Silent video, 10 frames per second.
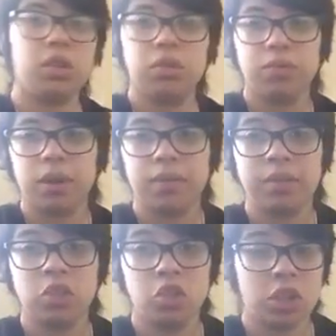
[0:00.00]
known for
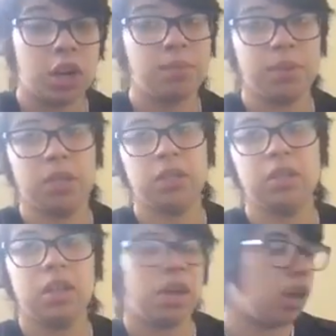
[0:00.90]
having drama.
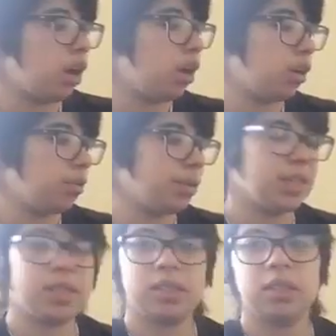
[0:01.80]

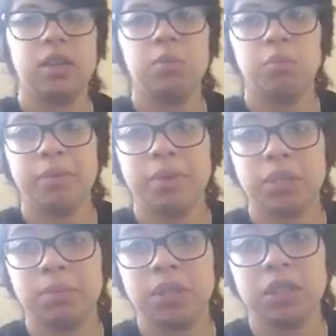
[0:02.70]
It's pretty much
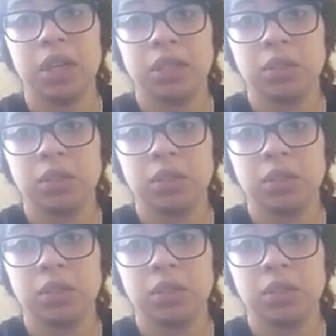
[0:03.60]
a bunch of high